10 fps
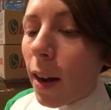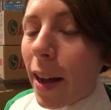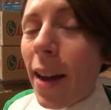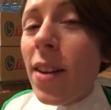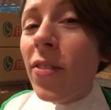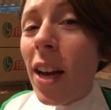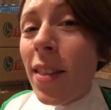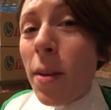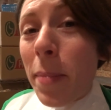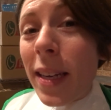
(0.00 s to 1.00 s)
Kind of
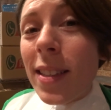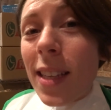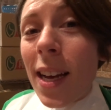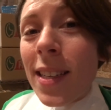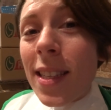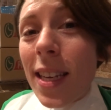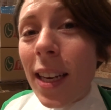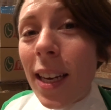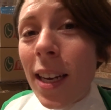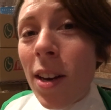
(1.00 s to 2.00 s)
got the big size
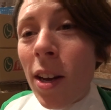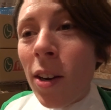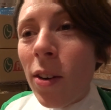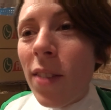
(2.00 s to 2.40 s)
thinking, you know,